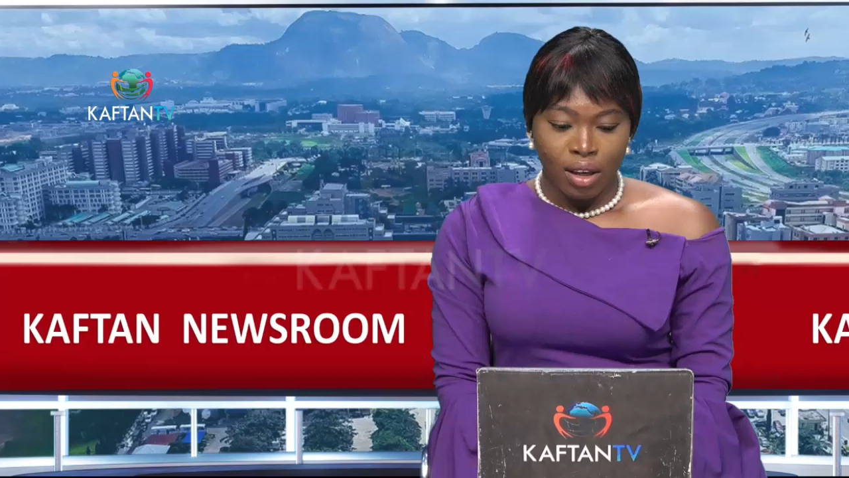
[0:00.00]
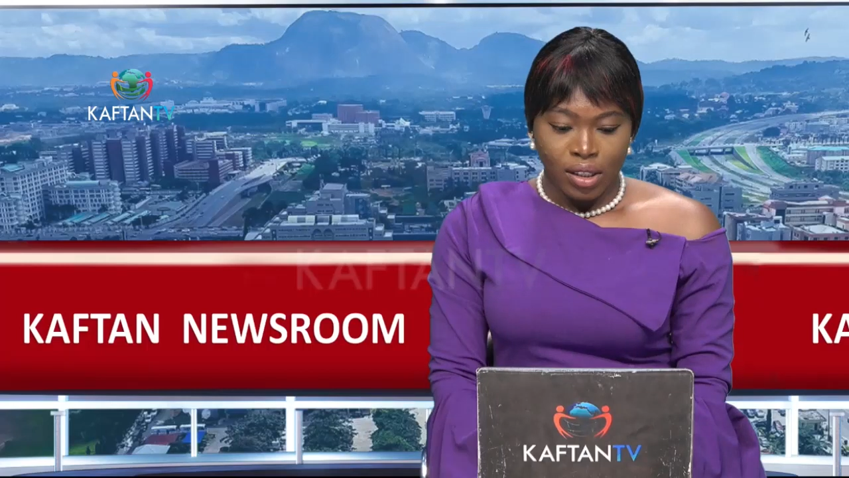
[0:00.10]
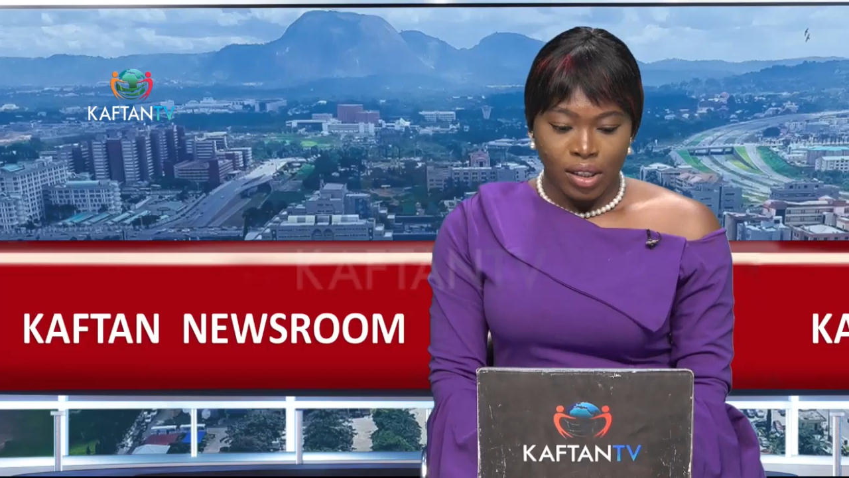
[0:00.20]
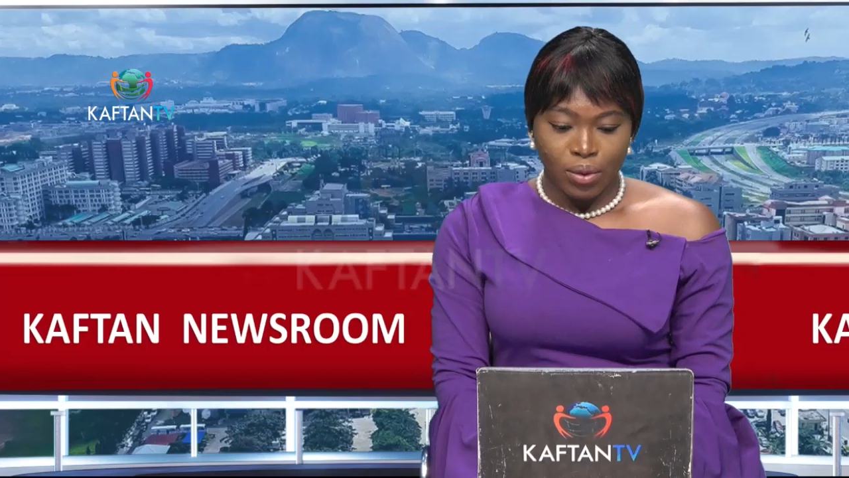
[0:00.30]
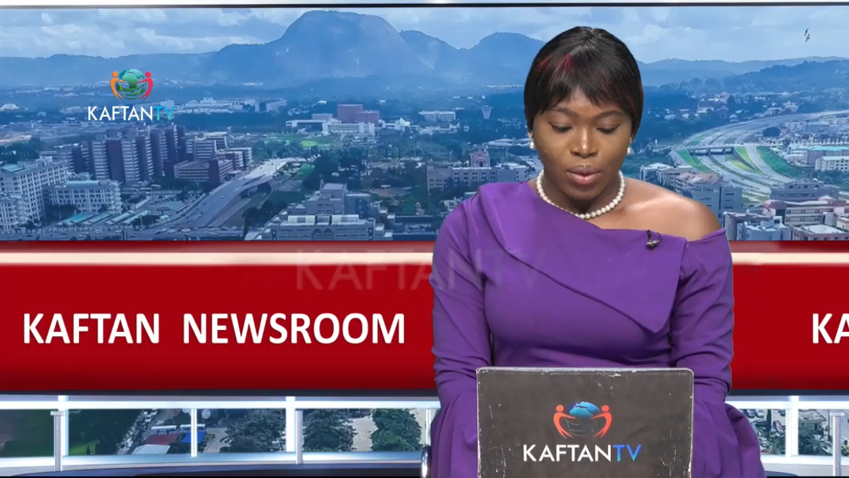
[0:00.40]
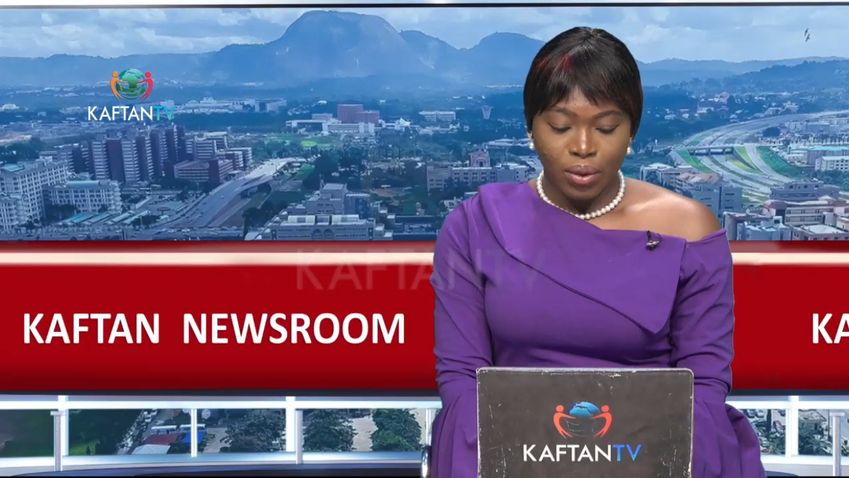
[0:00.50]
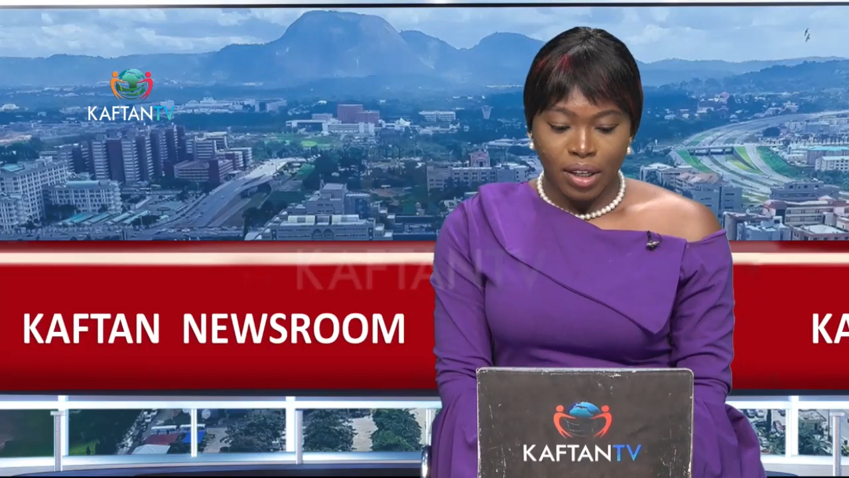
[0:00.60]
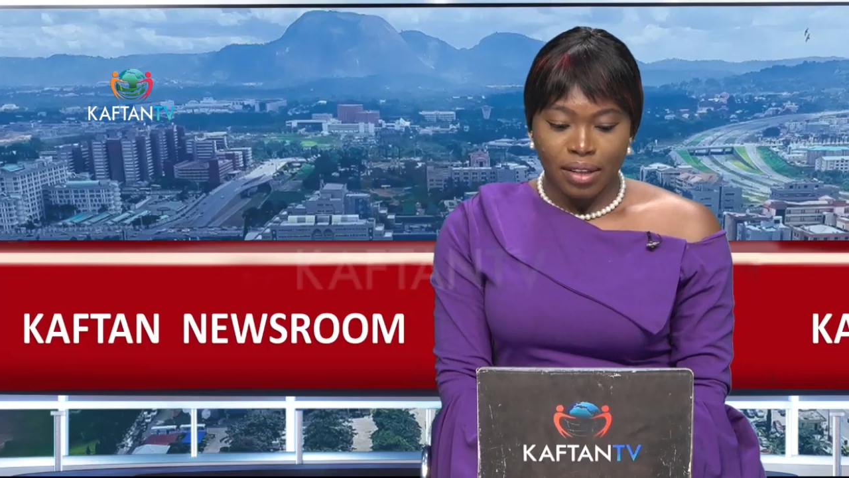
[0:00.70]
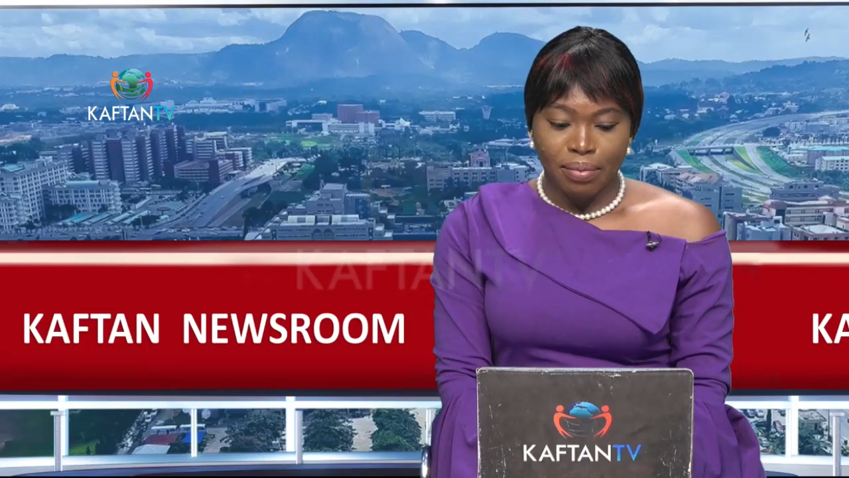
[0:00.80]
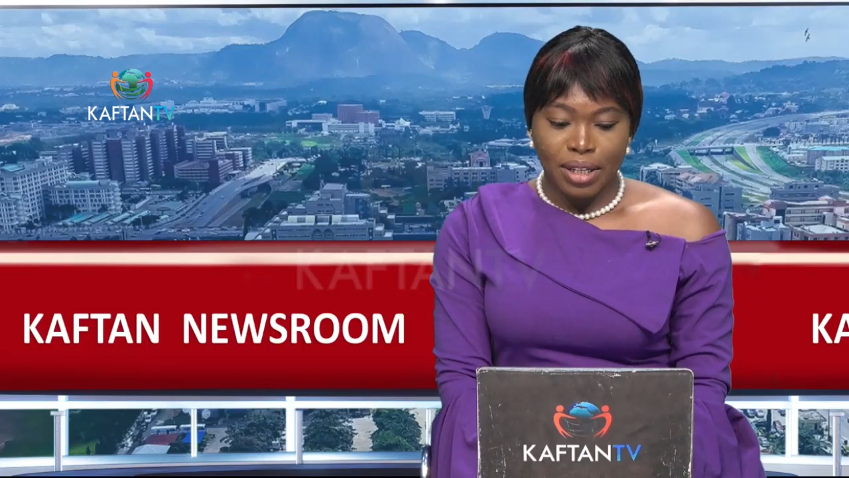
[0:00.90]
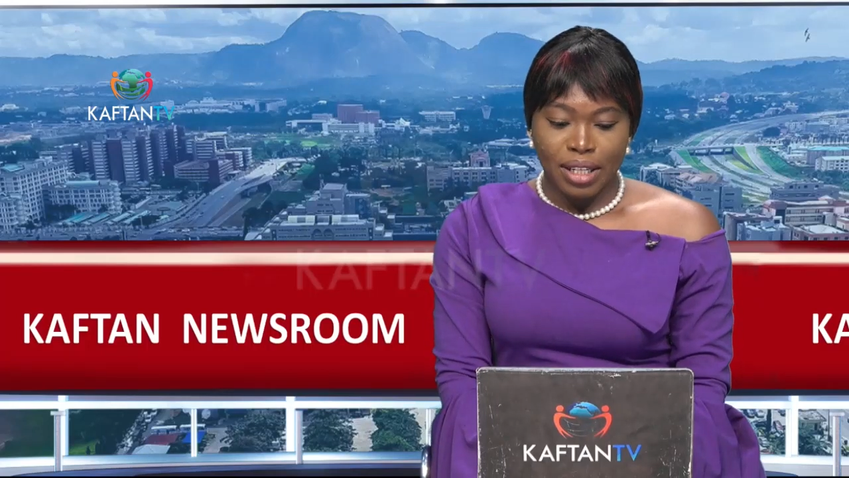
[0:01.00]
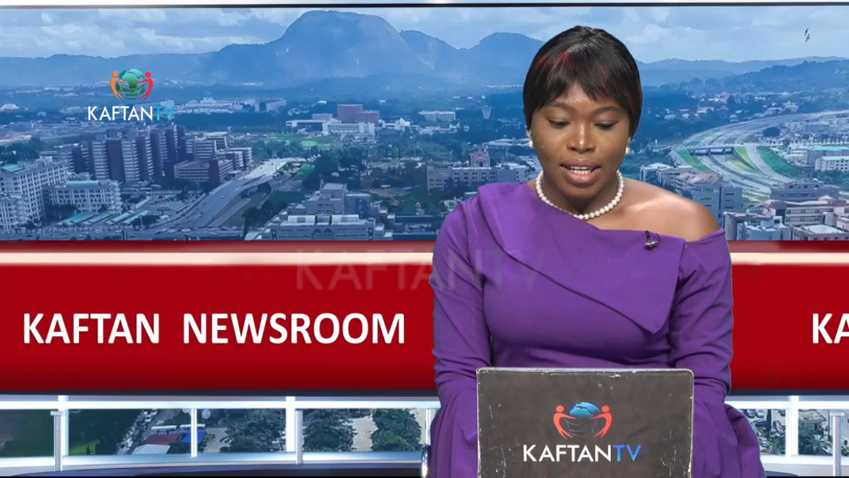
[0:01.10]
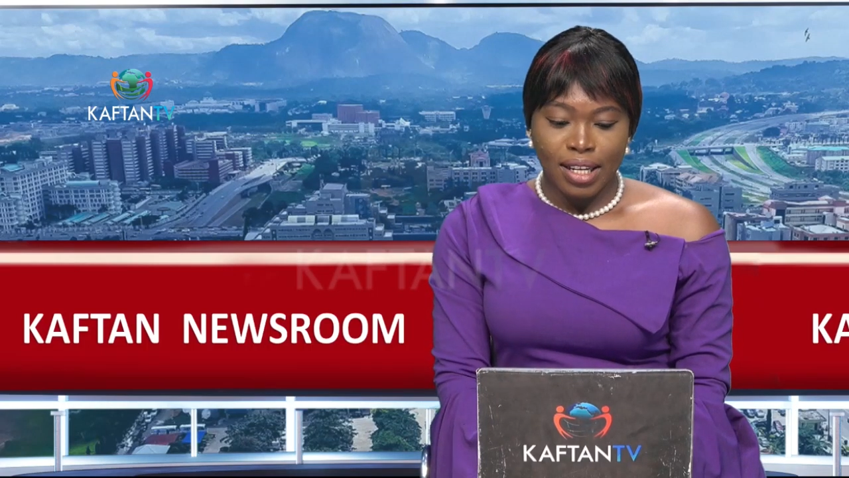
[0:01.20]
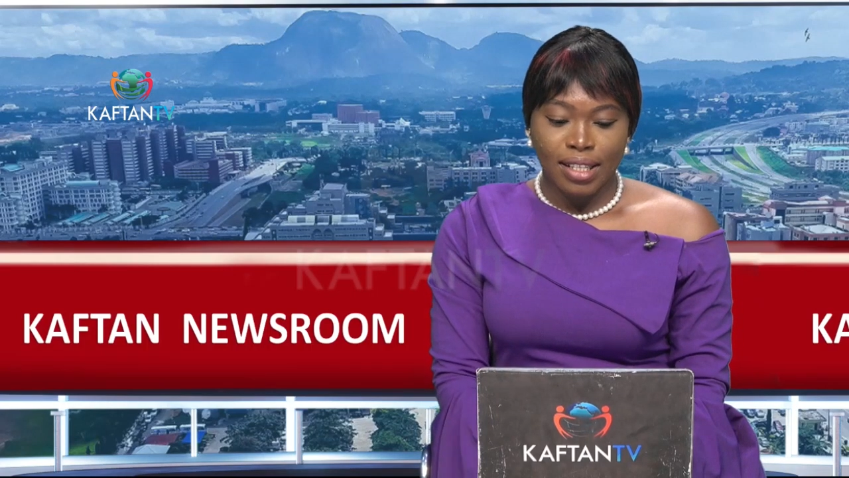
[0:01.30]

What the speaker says: Still talking business,